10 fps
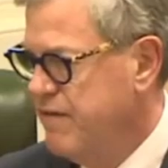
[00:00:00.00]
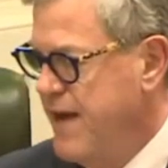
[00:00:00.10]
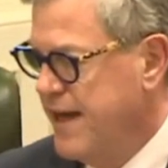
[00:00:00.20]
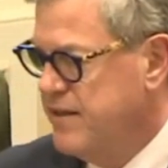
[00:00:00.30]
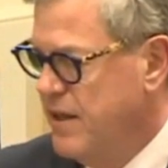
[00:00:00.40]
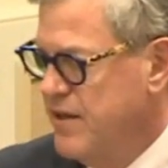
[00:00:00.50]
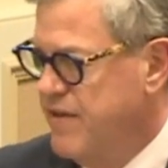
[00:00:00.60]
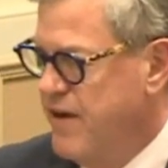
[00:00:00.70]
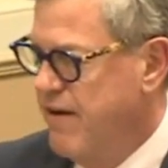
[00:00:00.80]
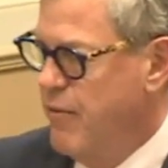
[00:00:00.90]
fact, the
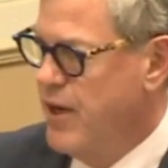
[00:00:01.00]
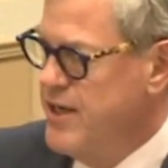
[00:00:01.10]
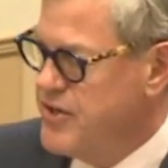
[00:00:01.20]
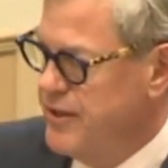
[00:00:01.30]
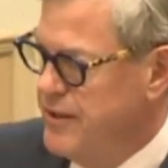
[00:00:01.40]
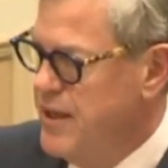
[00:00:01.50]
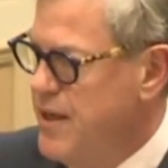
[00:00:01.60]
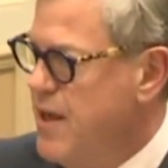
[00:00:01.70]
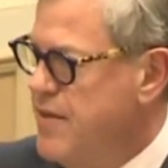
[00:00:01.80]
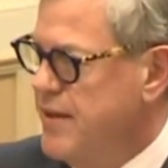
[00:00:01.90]
very reason
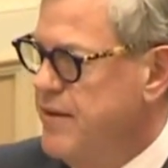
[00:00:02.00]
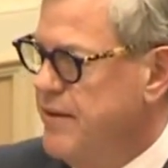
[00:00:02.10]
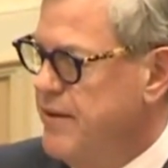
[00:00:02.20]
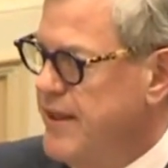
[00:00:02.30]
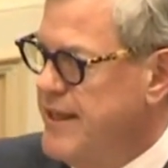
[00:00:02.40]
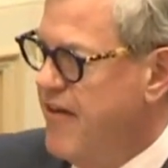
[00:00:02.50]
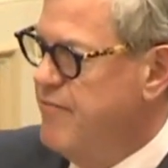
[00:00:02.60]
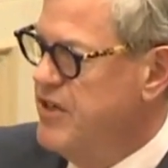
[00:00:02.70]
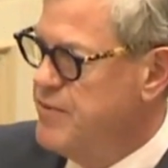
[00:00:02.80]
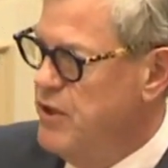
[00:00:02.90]
the
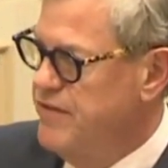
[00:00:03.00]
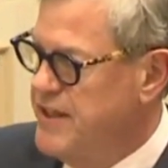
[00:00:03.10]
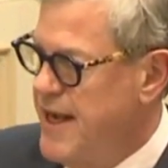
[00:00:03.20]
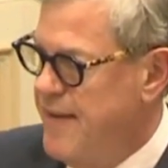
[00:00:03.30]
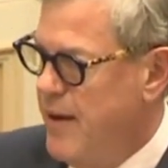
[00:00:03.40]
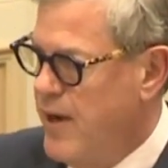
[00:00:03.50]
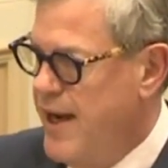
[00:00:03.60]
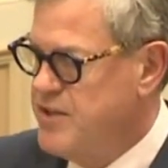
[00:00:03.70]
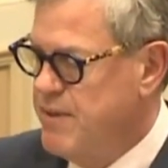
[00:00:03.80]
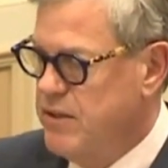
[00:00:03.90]
government is moving down that way
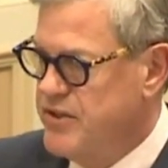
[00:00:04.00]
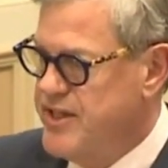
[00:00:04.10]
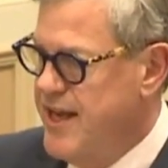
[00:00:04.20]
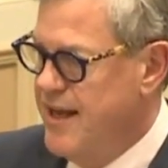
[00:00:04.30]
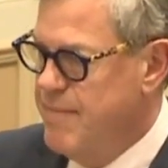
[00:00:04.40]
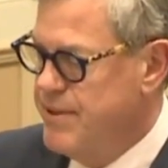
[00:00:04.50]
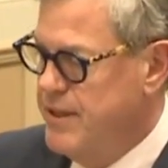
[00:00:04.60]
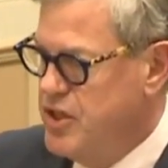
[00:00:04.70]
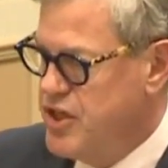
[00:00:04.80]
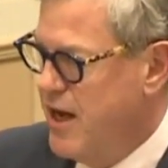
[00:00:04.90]
is because the
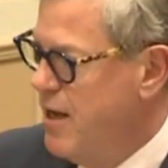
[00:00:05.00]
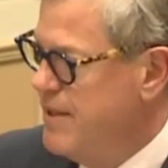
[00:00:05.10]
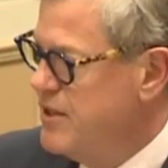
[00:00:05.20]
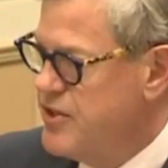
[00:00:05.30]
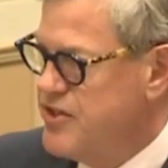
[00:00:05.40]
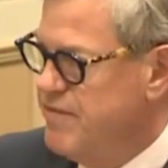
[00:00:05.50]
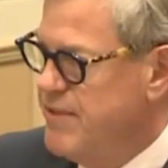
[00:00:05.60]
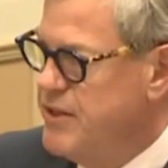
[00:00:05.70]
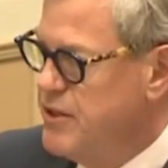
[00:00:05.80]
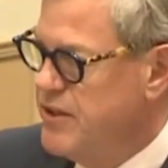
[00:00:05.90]
LNP shadow ministers have
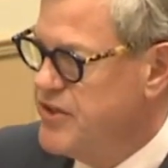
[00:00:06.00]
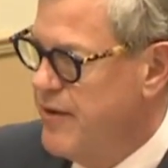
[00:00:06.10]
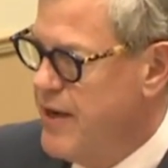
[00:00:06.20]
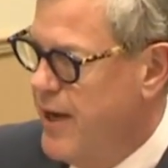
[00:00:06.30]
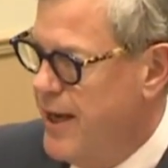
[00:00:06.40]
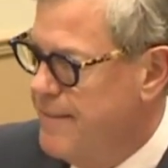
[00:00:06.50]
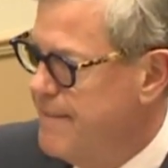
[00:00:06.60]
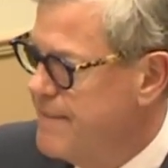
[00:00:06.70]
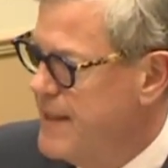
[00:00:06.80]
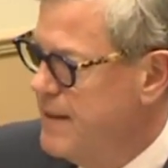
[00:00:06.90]
been doing so anyway.
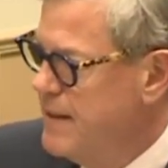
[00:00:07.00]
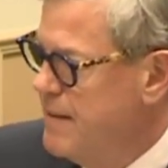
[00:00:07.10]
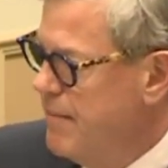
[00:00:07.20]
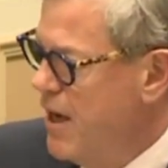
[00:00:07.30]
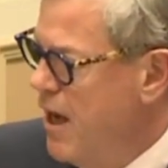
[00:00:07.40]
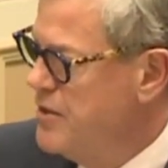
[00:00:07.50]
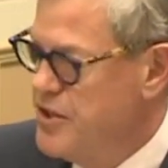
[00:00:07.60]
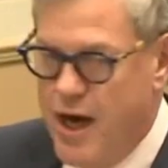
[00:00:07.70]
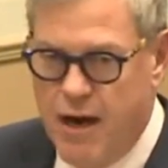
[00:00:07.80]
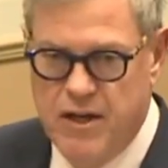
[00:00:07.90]
My own
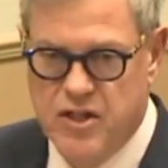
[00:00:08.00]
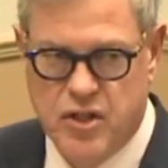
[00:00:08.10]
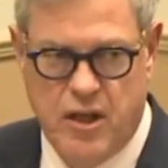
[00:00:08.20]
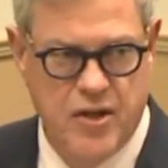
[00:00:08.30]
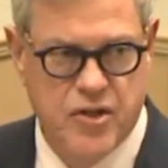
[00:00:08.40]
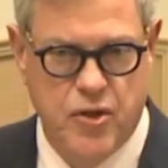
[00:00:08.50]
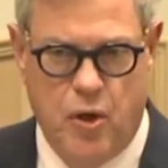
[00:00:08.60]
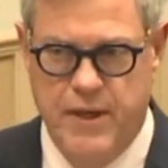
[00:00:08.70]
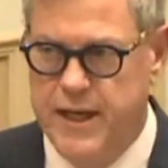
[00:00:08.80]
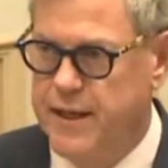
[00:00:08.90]
diary discloses
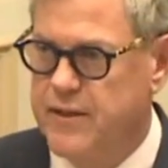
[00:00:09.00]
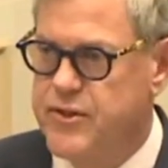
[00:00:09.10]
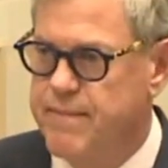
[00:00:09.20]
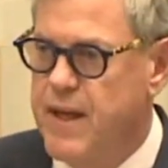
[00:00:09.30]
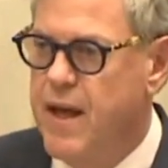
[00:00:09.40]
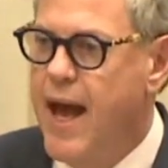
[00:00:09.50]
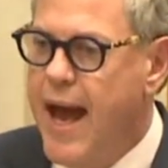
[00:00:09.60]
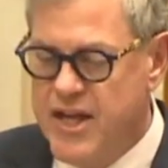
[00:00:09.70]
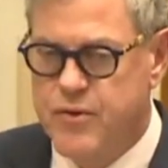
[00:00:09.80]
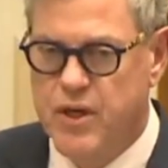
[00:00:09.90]
all meetings,
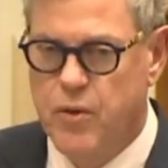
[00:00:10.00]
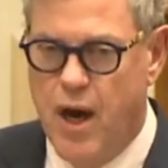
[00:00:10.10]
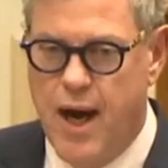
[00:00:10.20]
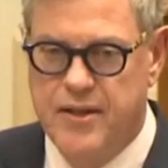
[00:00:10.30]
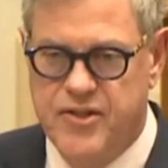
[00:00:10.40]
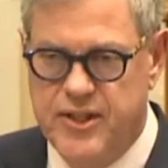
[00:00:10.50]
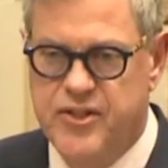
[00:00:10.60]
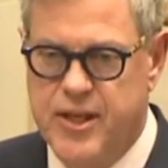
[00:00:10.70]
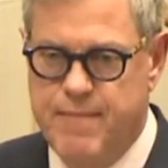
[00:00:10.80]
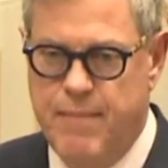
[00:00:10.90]
as required
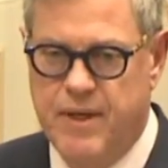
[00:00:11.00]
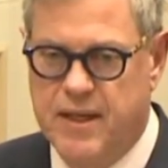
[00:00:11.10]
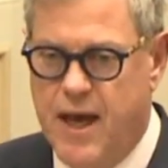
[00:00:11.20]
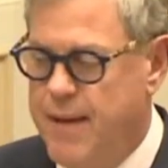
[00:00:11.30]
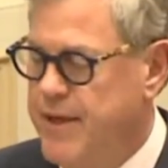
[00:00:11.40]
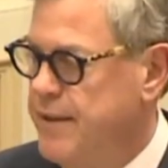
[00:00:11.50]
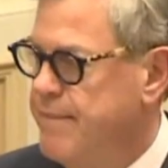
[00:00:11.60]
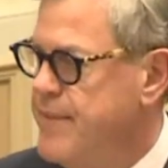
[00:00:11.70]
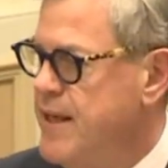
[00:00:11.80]
since the amendment came in.